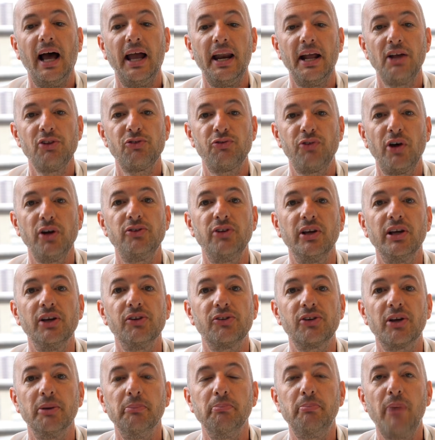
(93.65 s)
And as voting
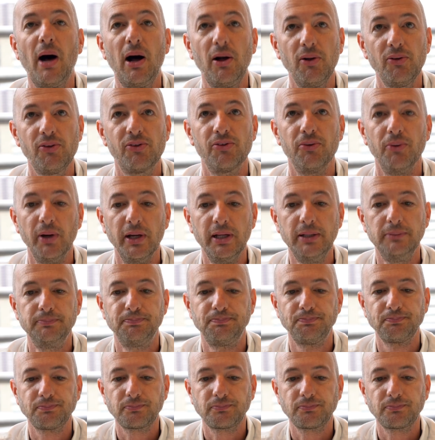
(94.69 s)
is compulsory,